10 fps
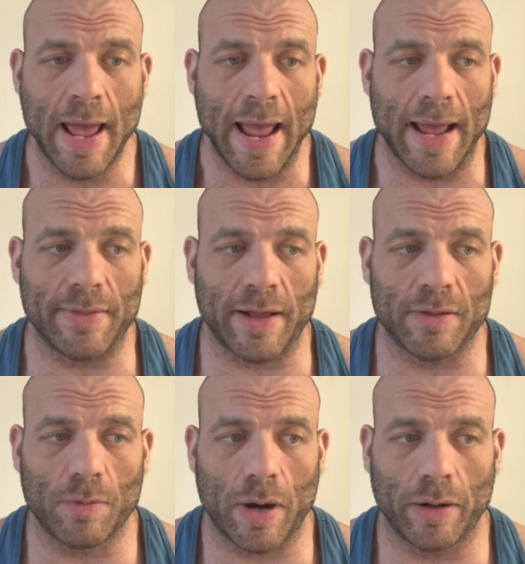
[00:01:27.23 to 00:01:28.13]
and
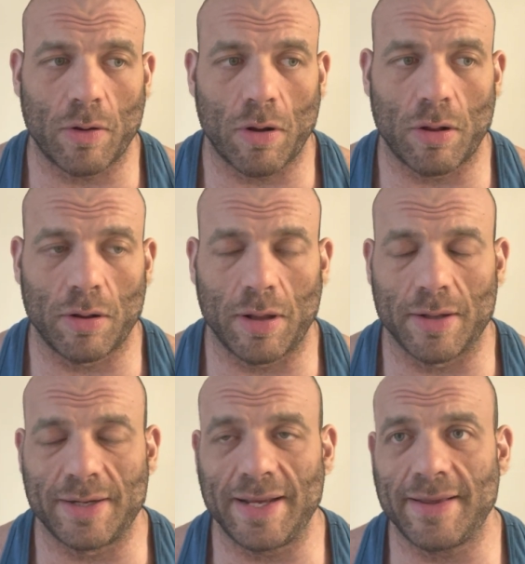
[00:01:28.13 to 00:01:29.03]
that's what I call a
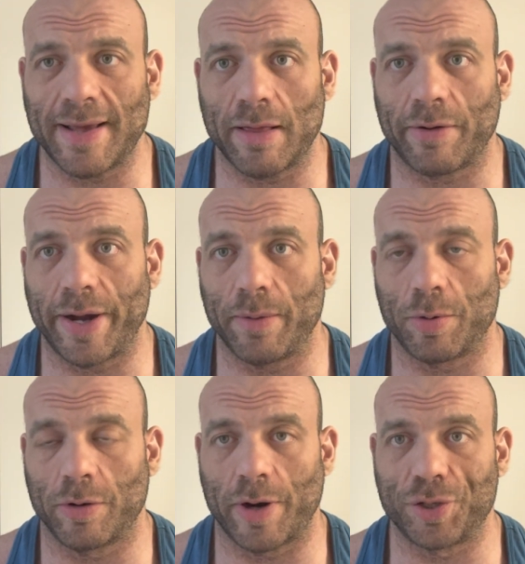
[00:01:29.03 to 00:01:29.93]
decelerating
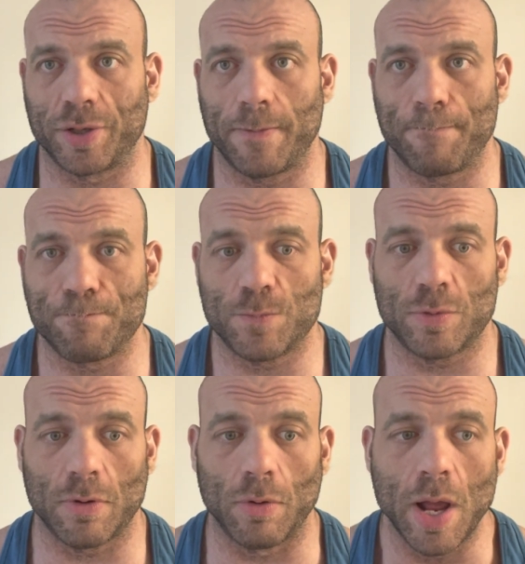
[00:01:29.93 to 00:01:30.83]
progression.
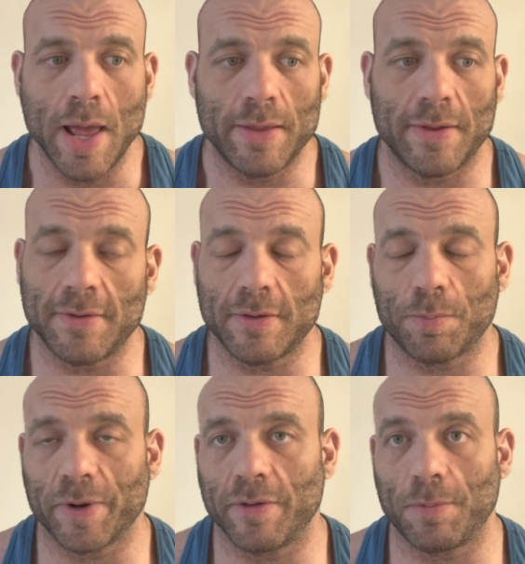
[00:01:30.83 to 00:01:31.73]
So this is a
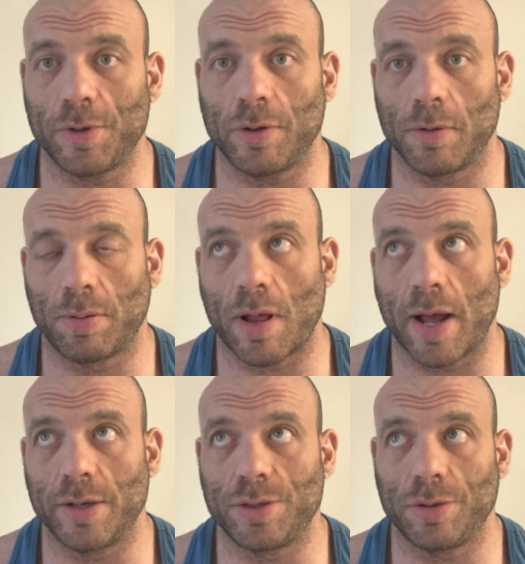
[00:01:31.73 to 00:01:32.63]
principle you can
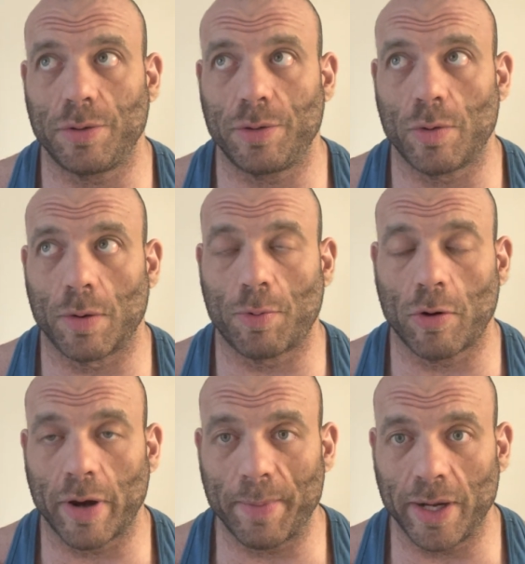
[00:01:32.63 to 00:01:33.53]
apply to your
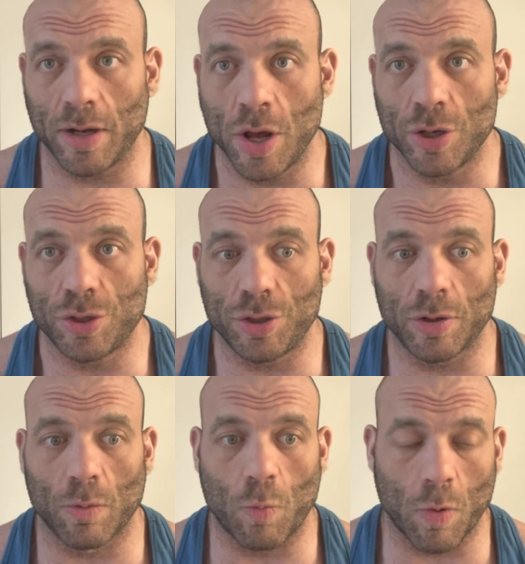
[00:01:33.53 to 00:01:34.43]
programming, to
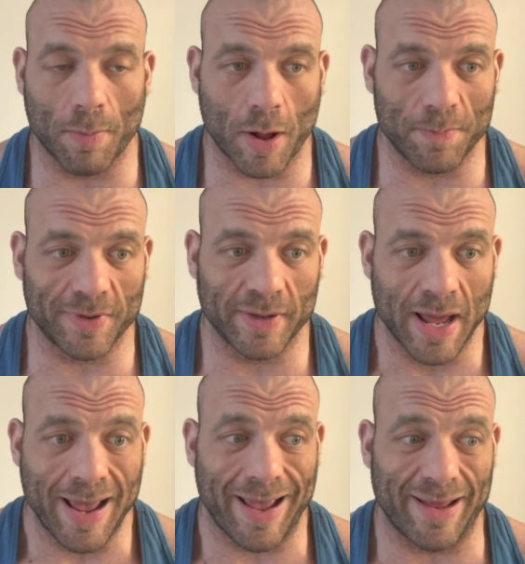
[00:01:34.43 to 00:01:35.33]
your warmups,
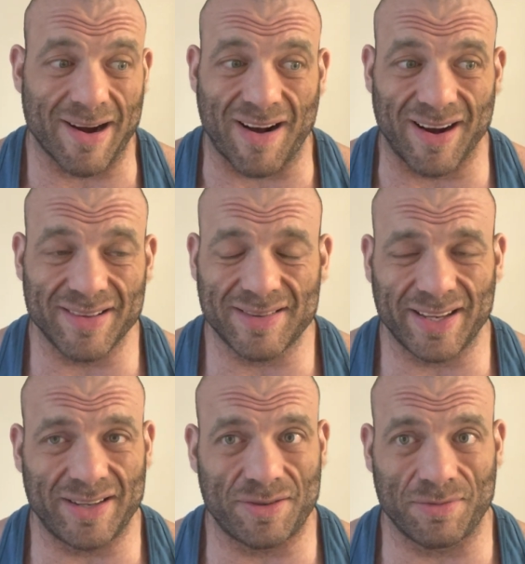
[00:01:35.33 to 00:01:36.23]
and
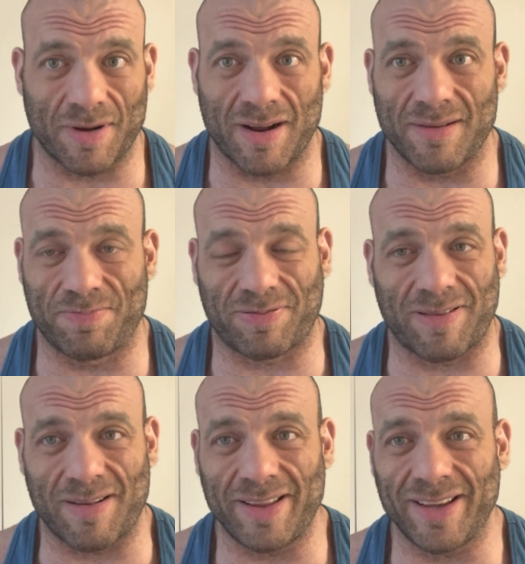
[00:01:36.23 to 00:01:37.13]
honestly, to
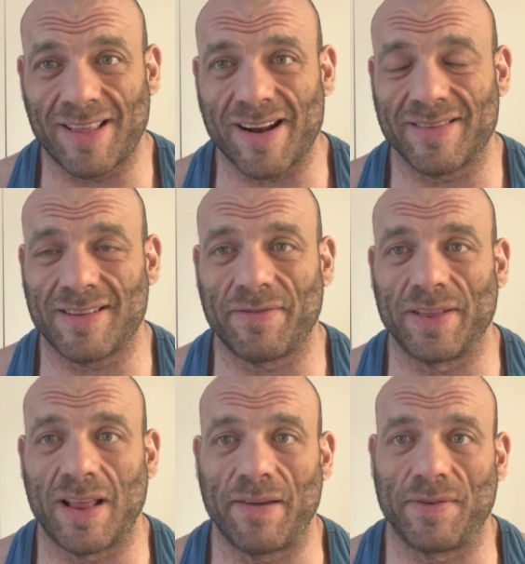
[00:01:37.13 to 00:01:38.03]
probably a lot of stuff
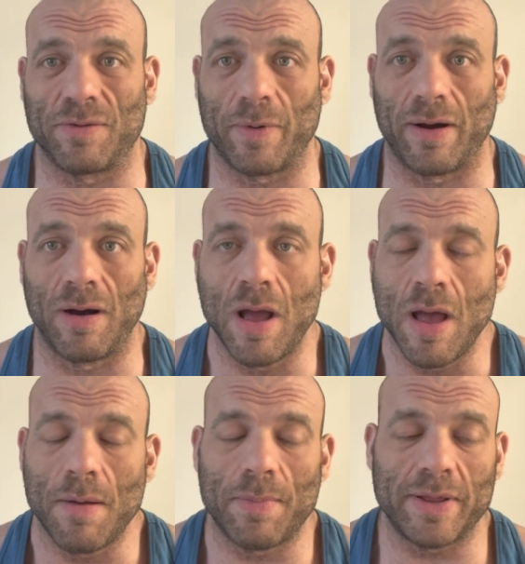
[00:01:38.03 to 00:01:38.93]
in life as well.
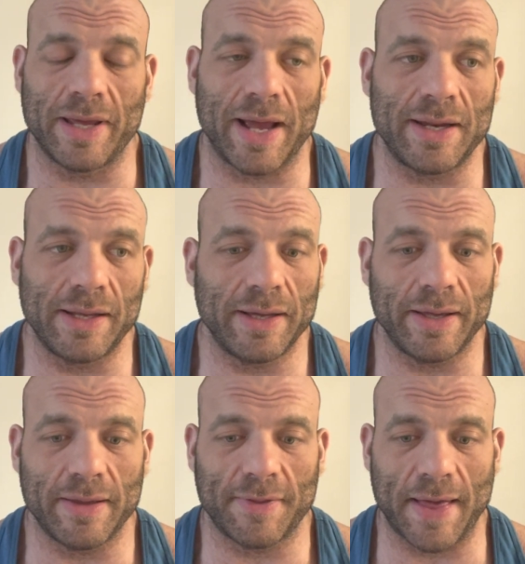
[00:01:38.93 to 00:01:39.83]
But the idea
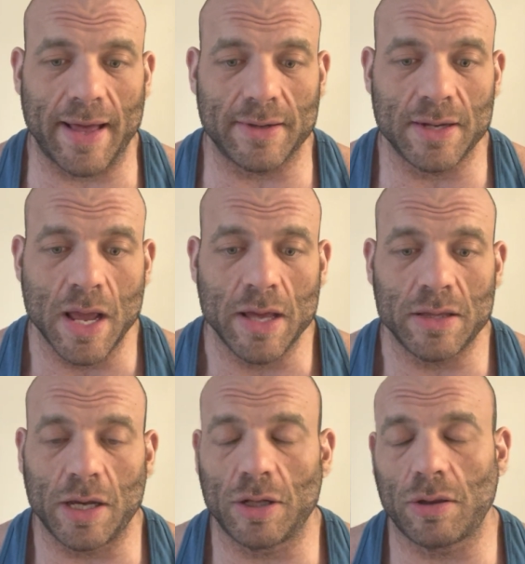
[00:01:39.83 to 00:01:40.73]
is that
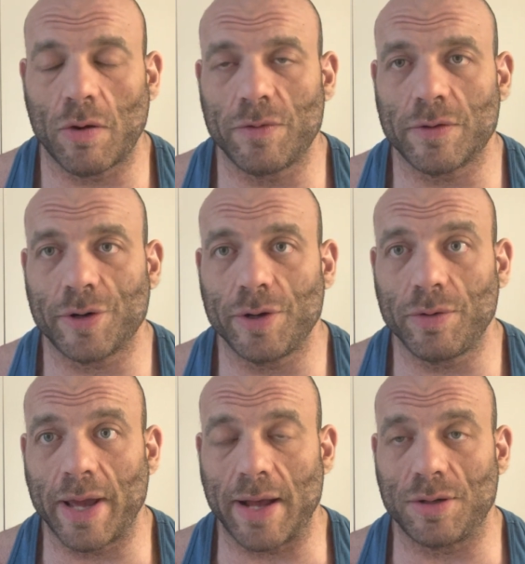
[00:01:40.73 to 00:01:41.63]
the closer you
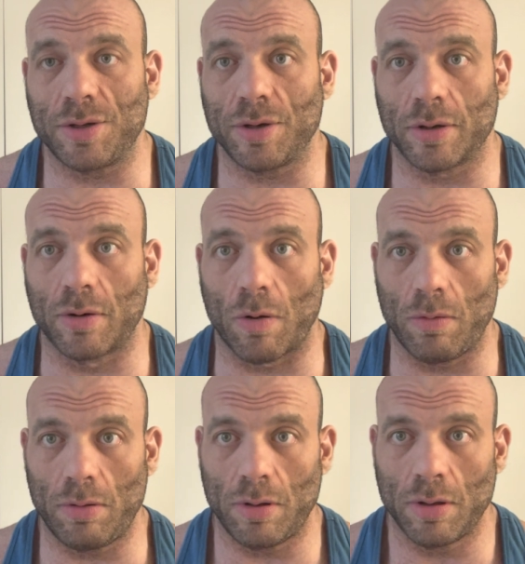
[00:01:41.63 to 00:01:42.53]
get to your
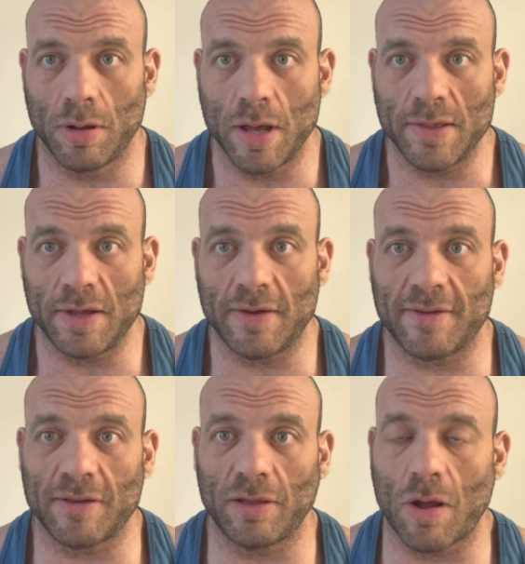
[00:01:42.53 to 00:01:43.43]
goal, the
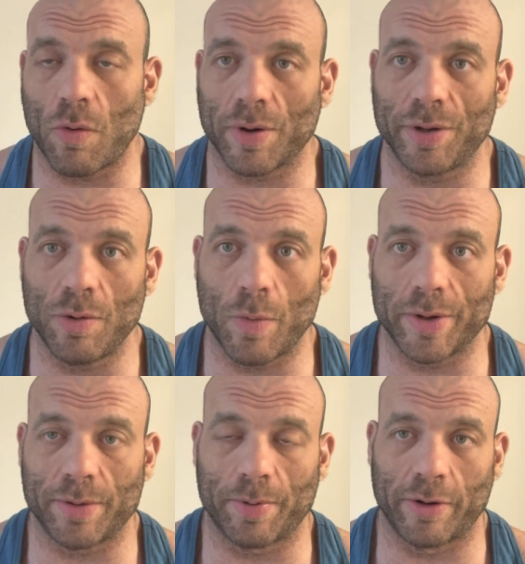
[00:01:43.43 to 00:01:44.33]
slower you want
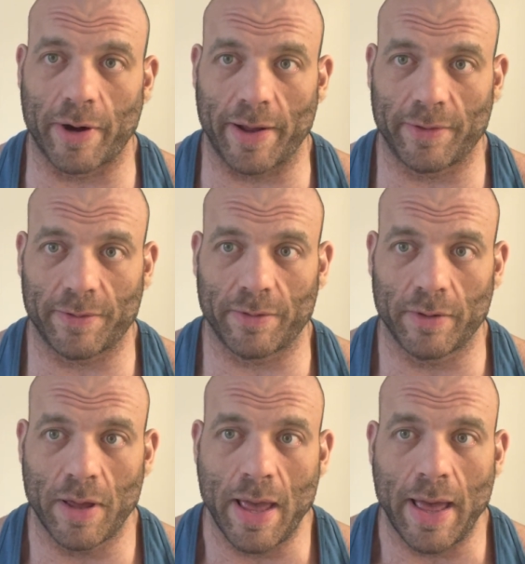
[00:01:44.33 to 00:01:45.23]
to progress.
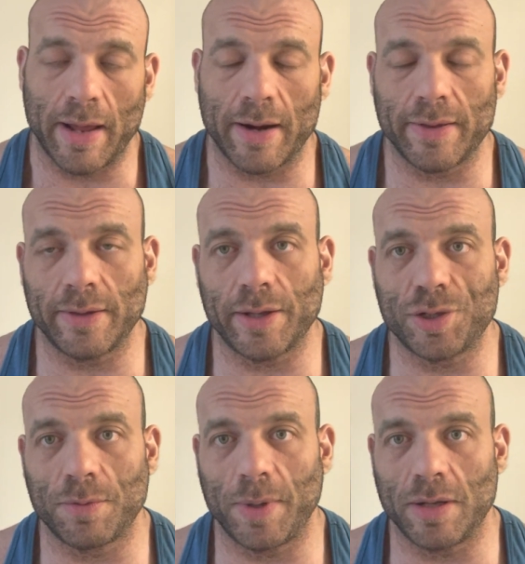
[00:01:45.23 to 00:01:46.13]
And I think that
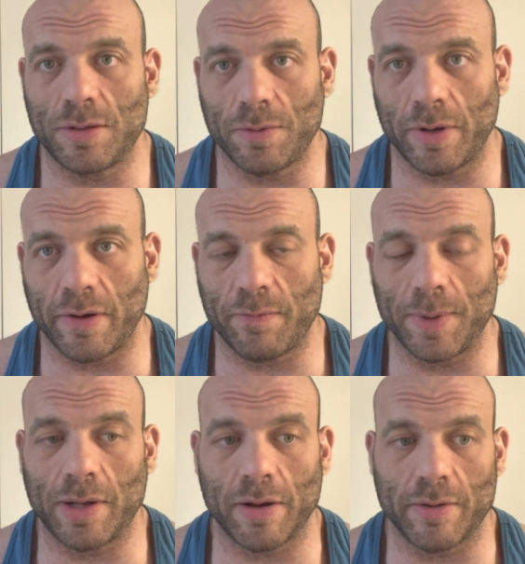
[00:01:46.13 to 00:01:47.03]
should be intuitive,
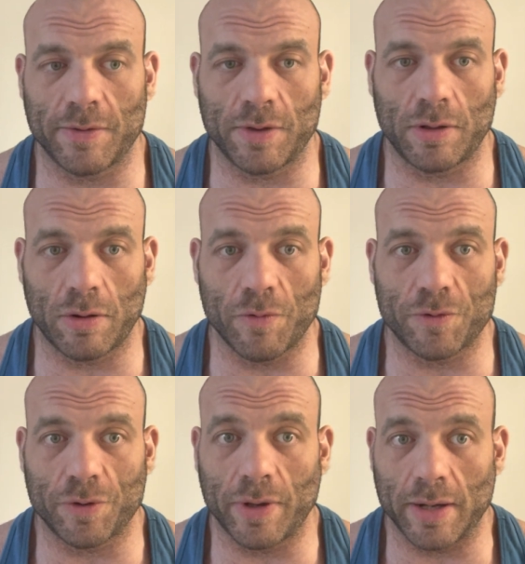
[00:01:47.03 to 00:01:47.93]
because the
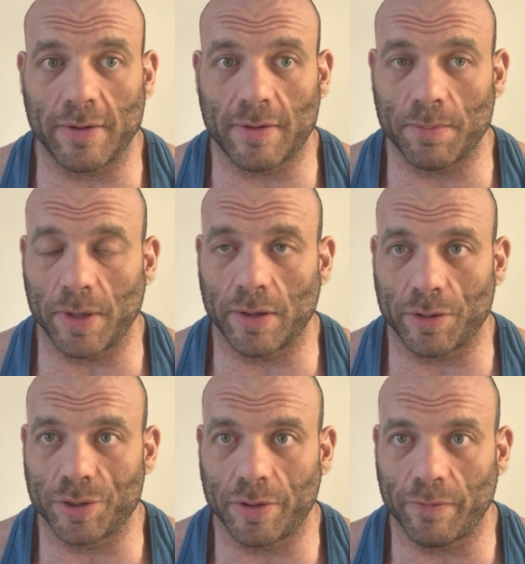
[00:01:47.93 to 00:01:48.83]
closer you get to something that you're
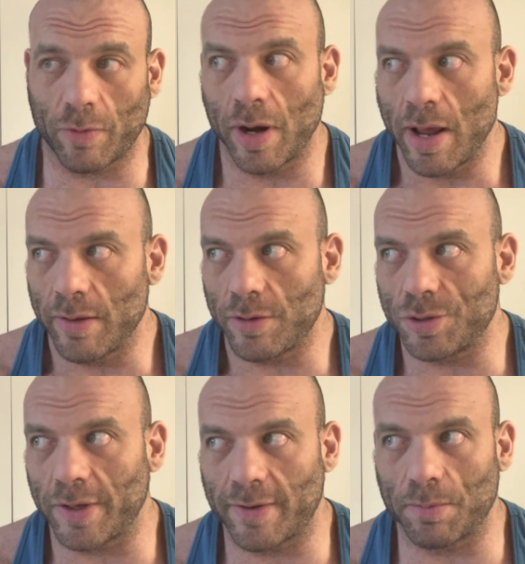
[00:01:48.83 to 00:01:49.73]
shooting for, it's
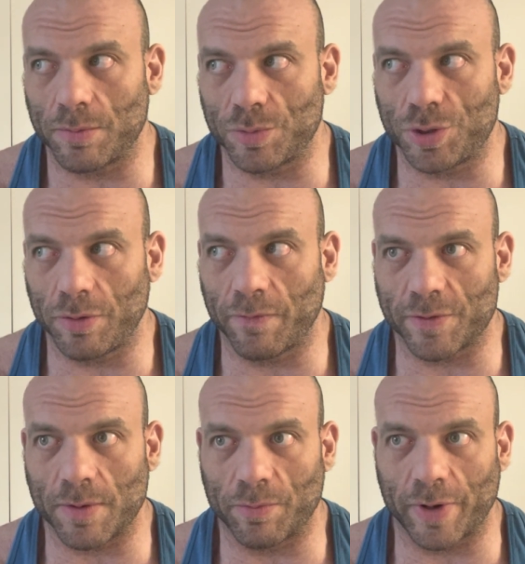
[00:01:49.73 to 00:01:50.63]
usually shooting for
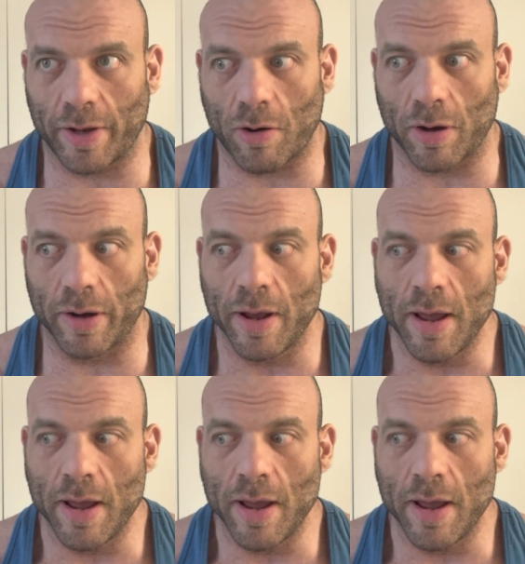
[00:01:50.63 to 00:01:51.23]
something really hard.